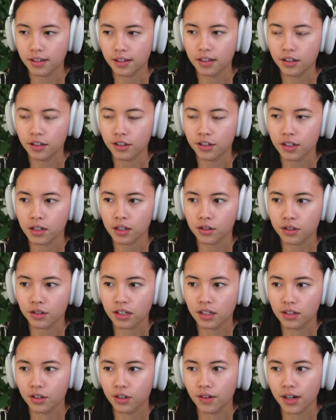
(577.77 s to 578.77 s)
continuous
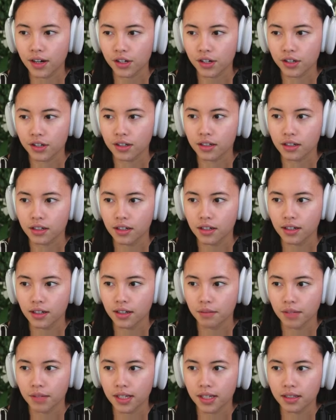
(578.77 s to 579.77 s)
integration
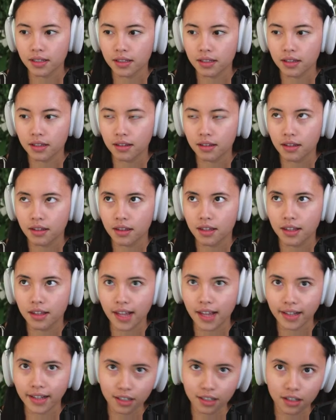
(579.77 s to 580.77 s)
is the
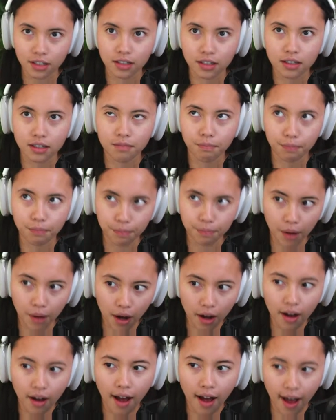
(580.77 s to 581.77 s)
next
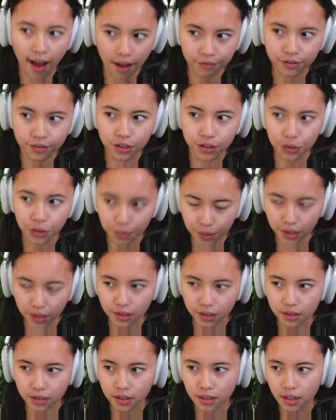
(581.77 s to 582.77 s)
part after you
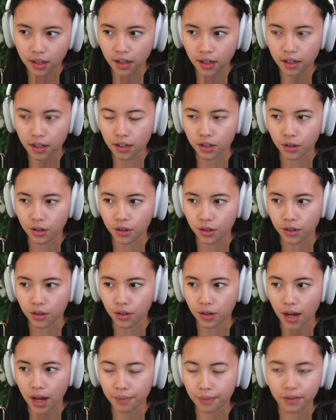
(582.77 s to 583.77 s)
build
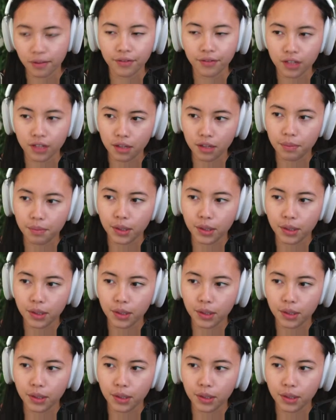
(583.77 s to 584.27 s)
after you